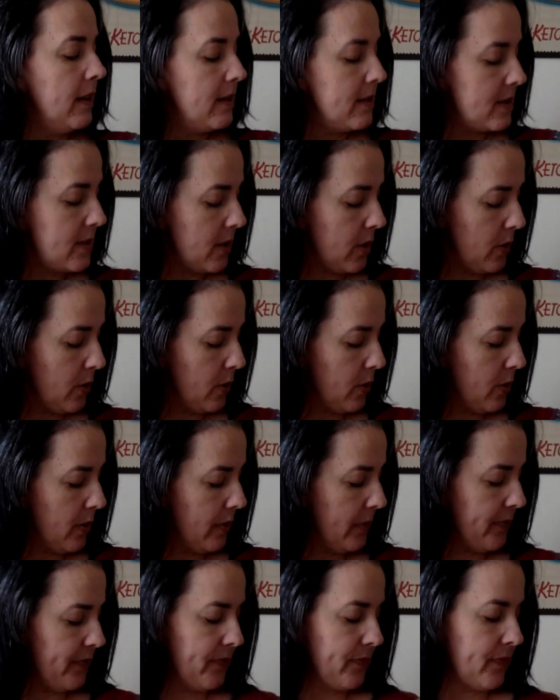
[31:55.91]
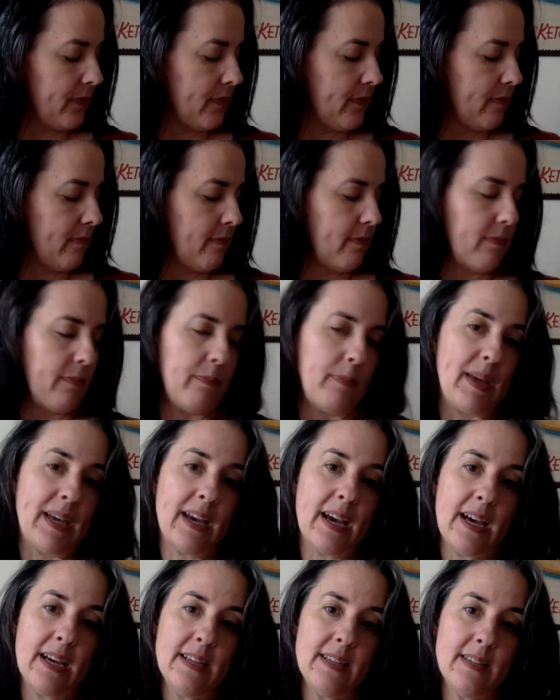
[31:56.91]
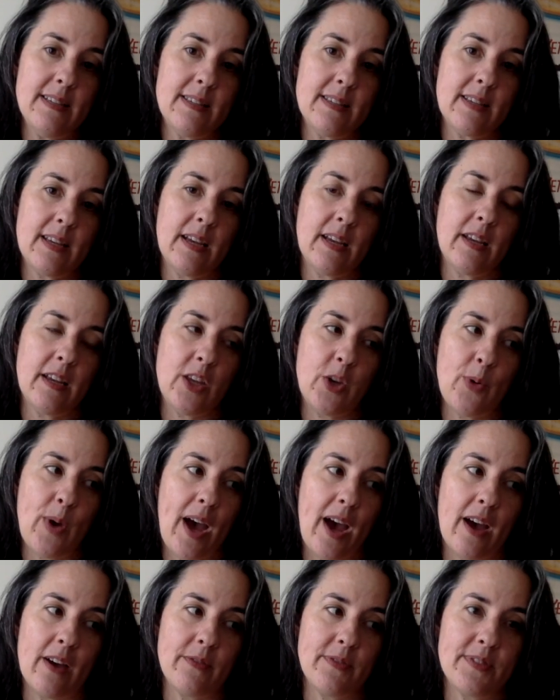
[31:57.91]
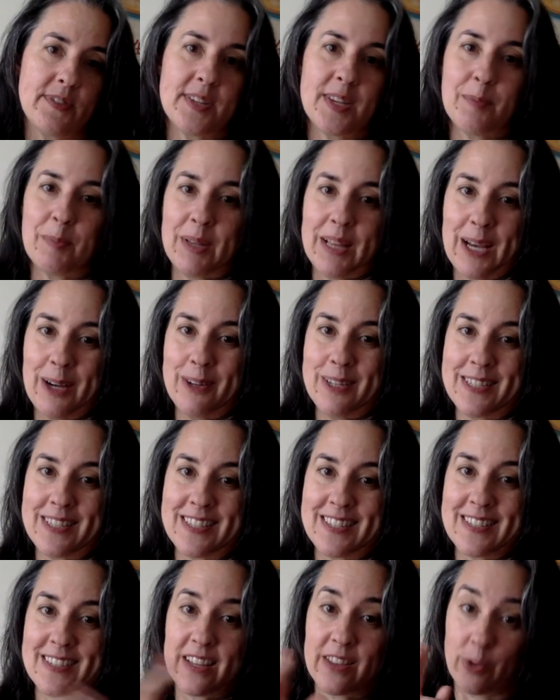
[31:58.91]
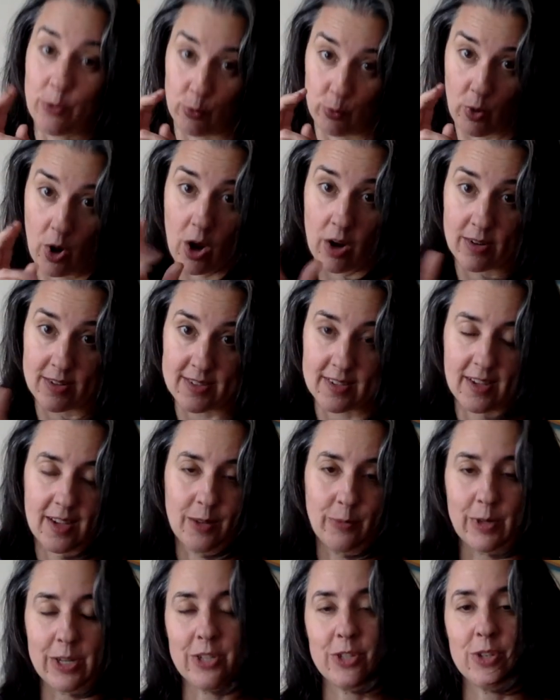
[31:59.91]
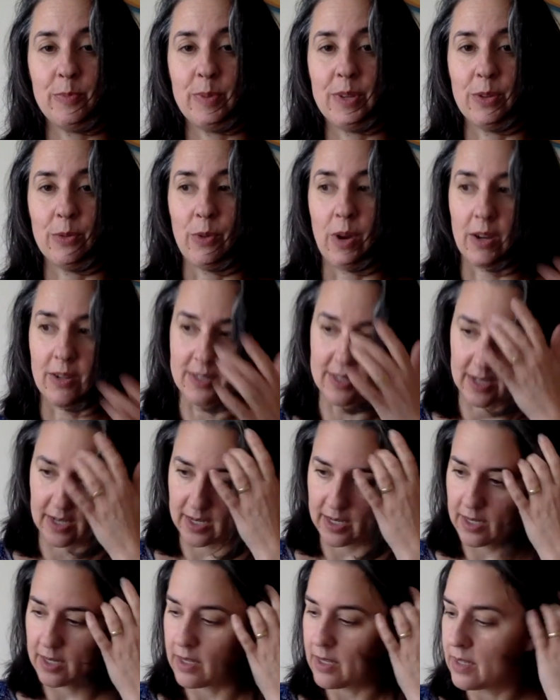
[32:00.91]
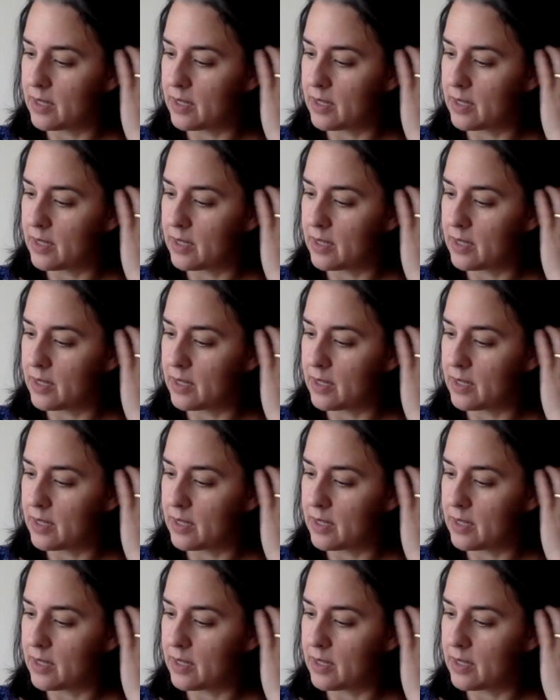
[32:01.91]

So because you have seam allowances on the wrong side, which be the wrong side,